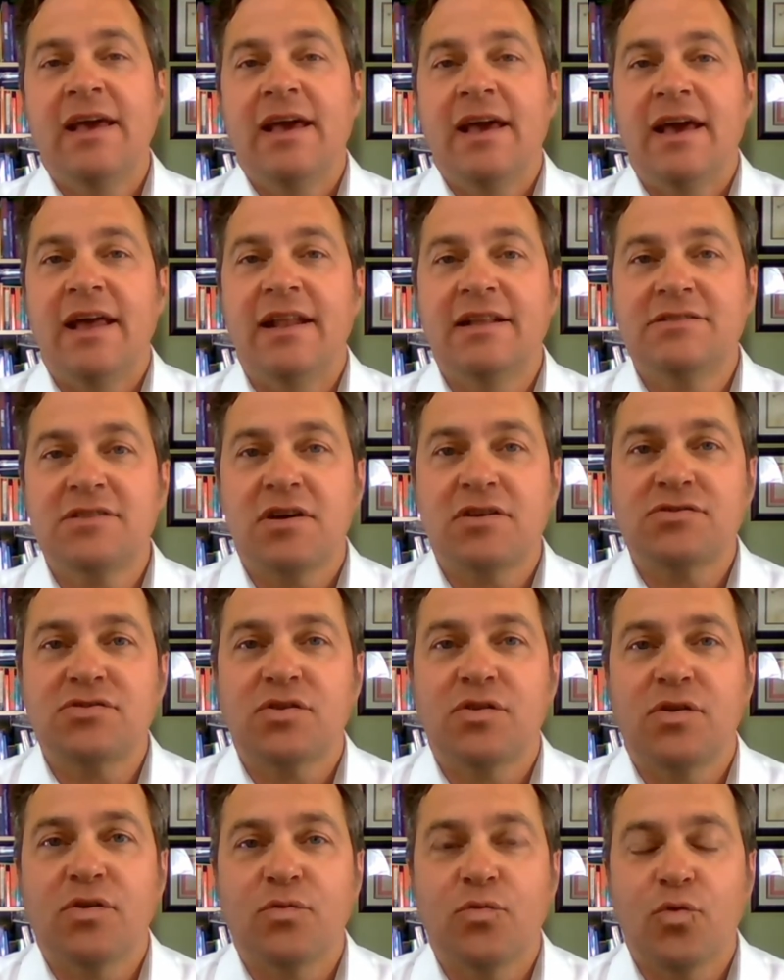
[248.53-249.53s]
and it's also
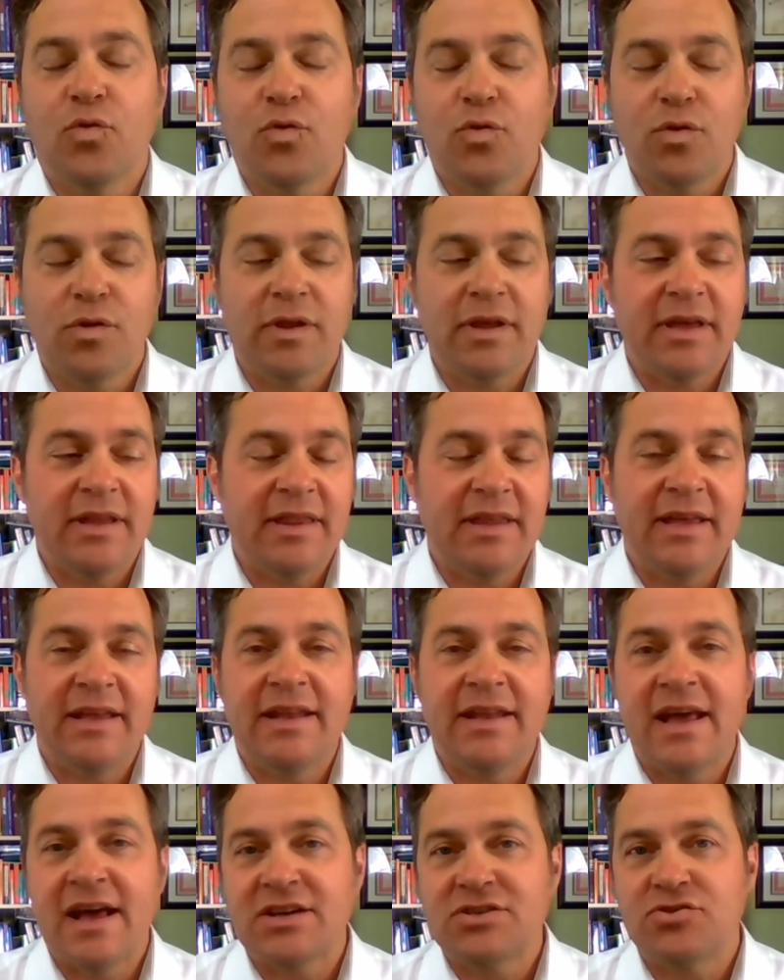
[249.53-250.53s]
the rule in the
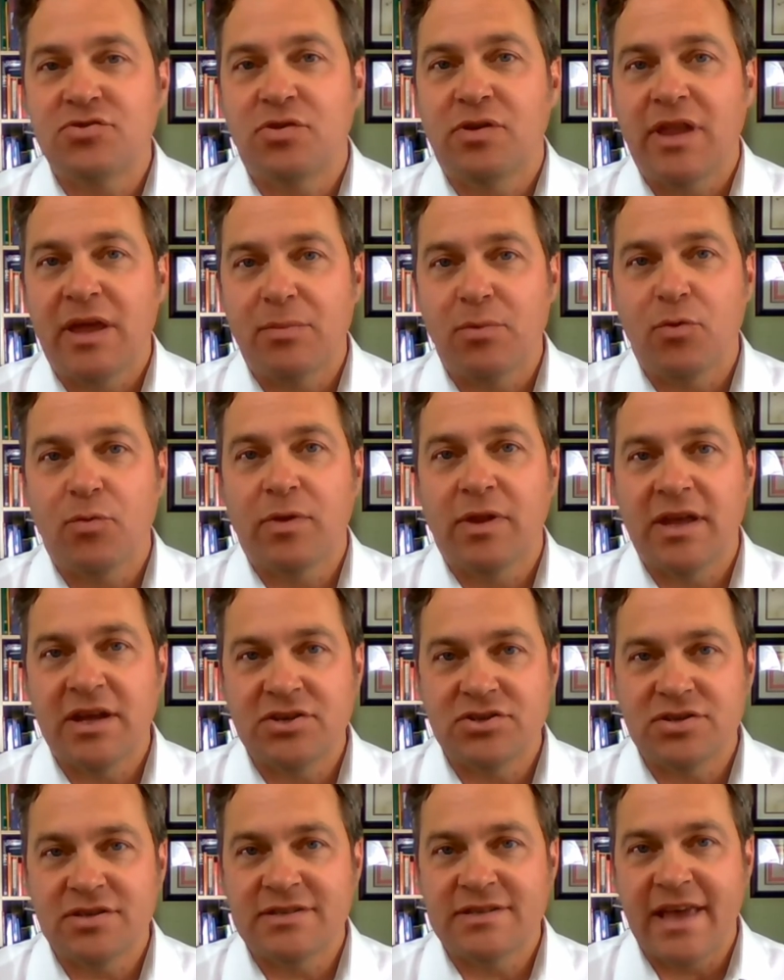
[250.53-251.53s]
National Labor
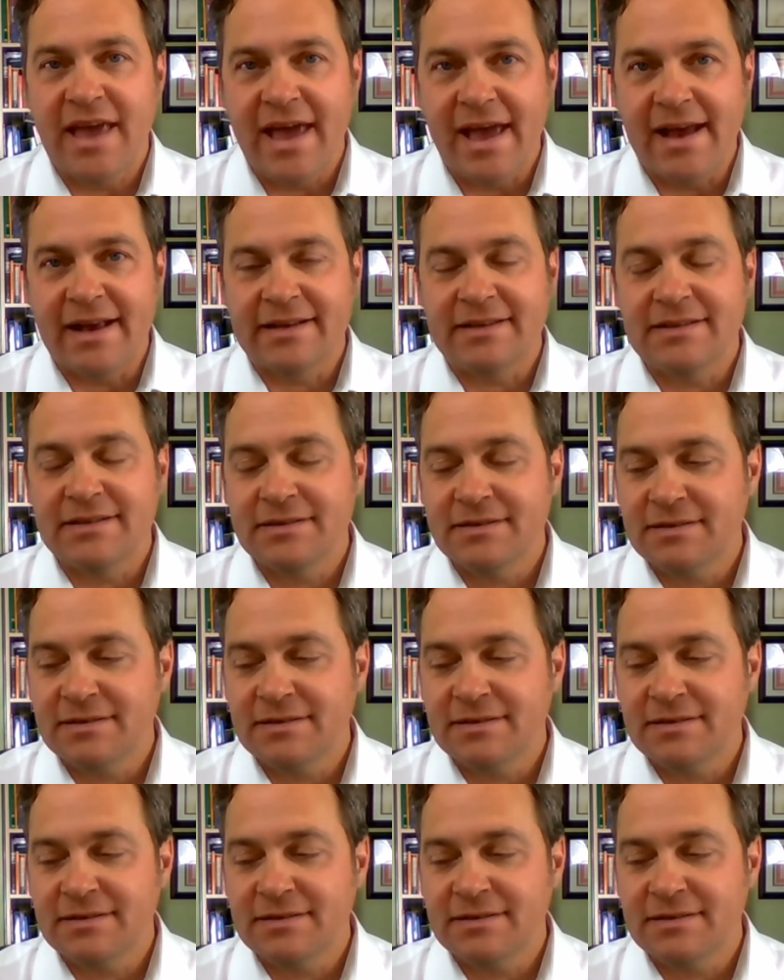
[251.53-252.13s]
Relations Act.